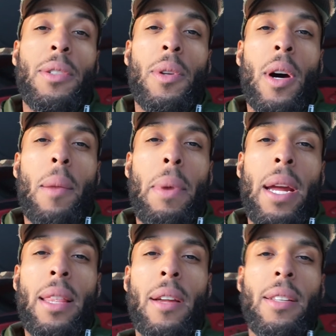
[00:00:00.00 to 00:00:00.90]
You know what I
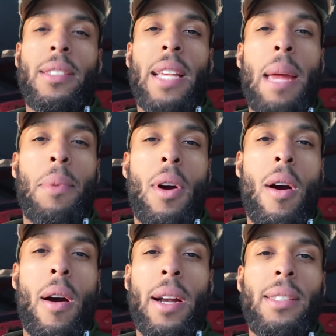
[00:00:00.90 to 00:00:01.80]
mean? They're the same
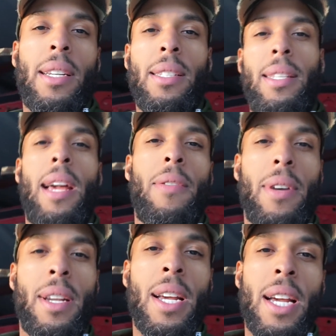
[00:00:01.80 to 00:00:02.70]
car. It's an
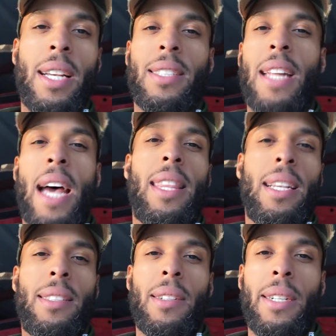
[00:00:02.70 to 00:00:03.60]
Integra. It's not
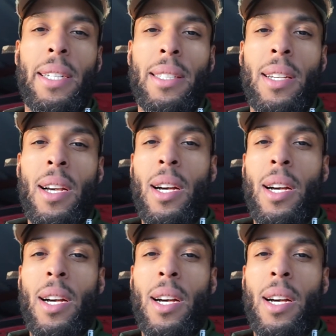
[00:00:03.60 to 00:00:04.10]
that serious.